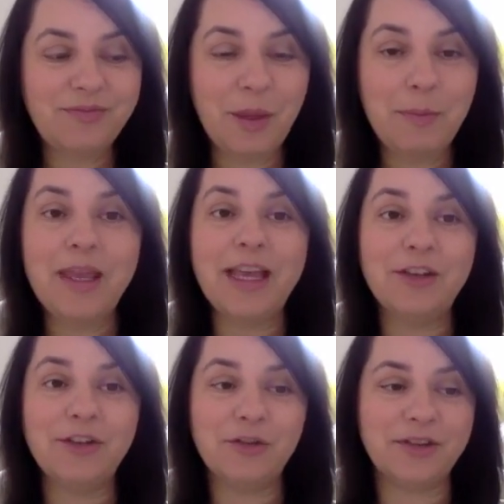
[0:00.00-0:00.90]
be
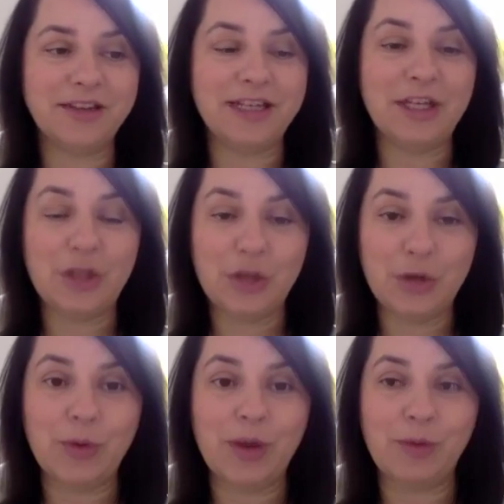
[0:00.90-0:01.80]
interested in
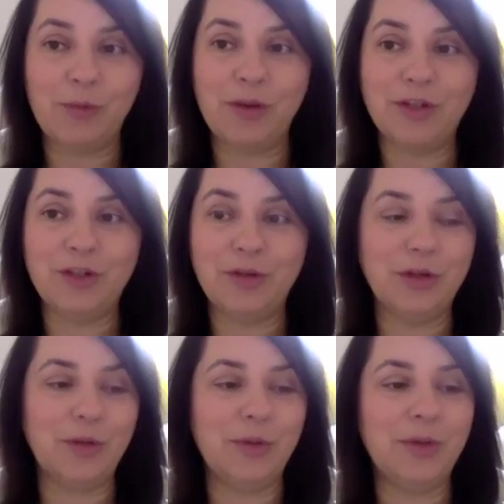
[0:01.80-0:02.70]
you and what you
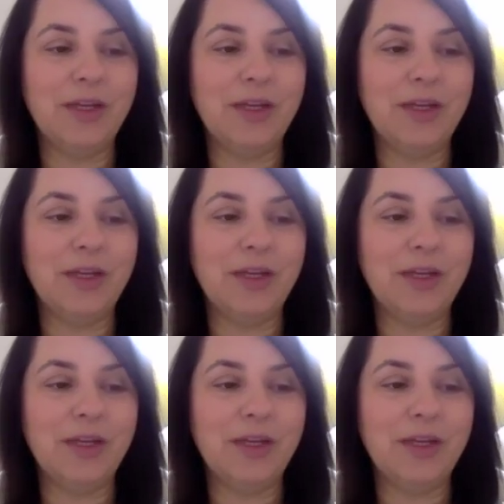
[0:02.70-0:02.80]
do?